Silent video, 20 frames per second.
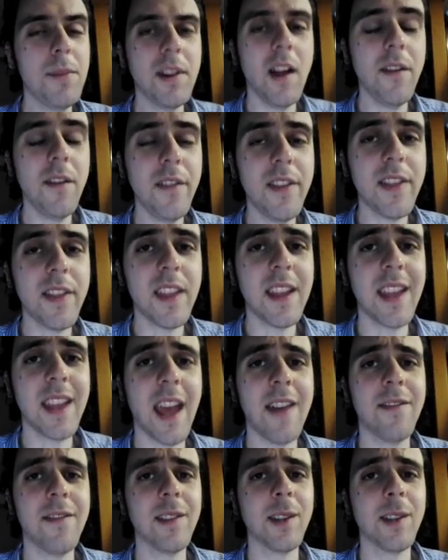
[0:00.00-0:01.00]
People often
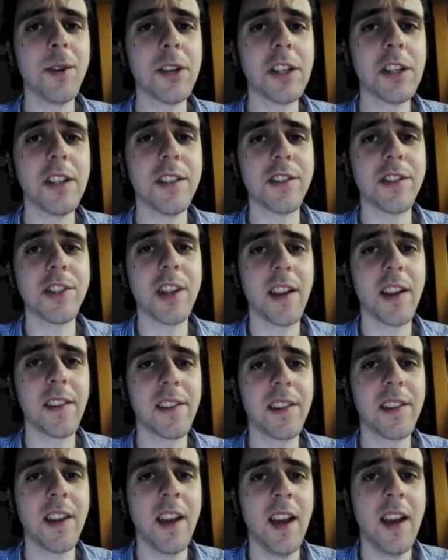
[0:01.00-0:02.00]
think evolution is
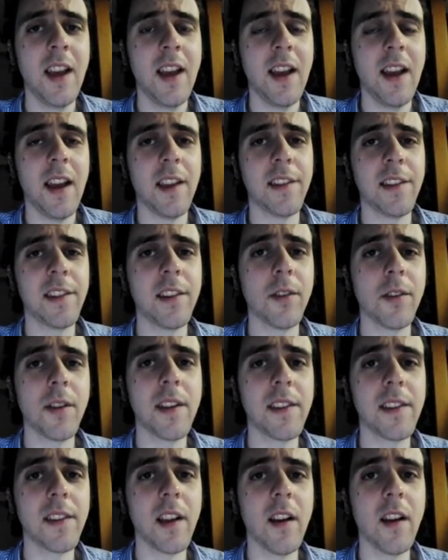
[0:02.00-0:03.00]
just a
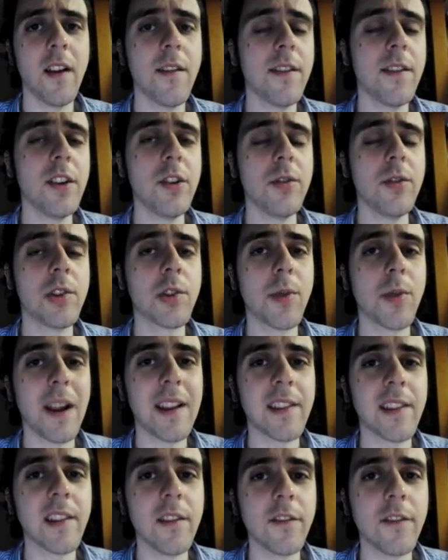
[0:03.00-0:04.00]
series of new
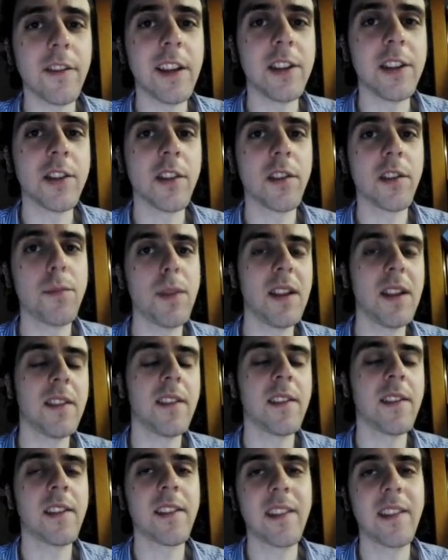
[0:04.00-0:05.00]
traits and features
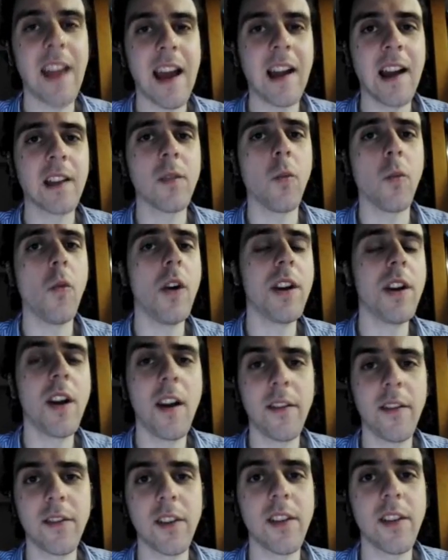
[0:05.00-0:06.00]
being stacked one
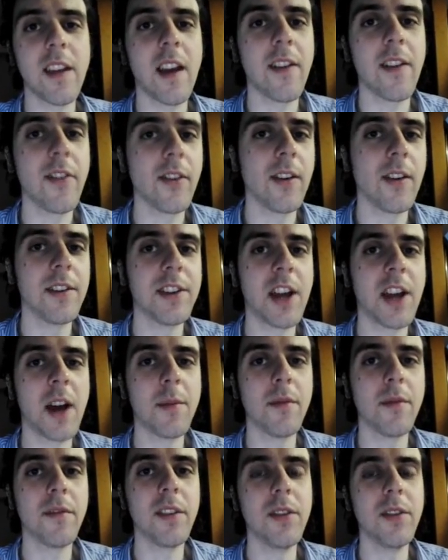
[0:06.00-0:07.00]
after the other on
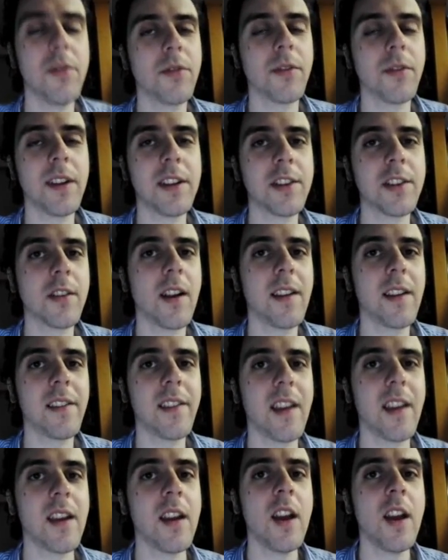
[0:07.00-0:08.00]
top of a new creature
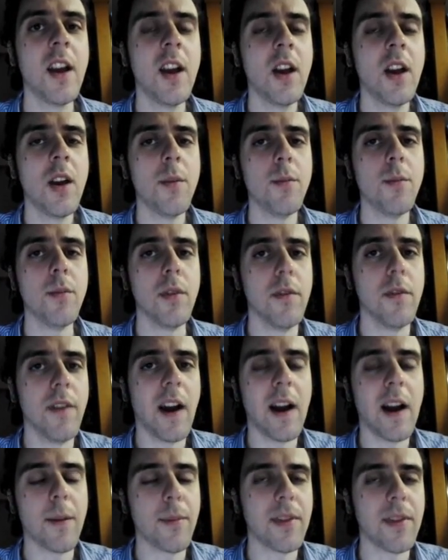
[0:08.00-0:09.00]
as they
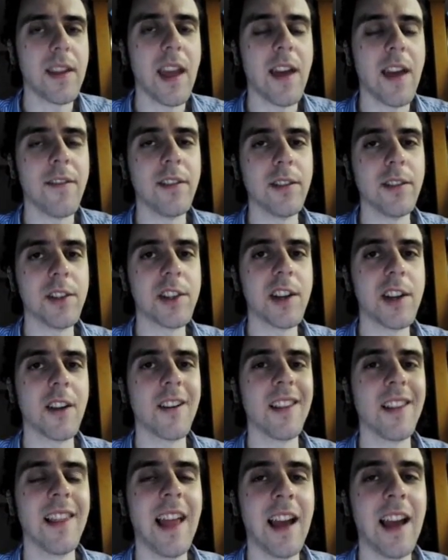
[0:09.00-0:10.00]
move up the
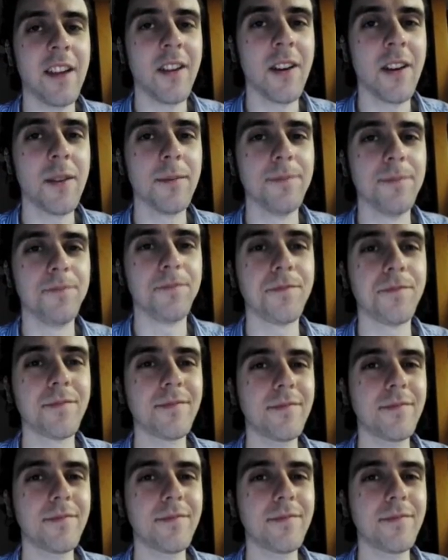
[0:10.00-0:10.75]
evolutionary ladder.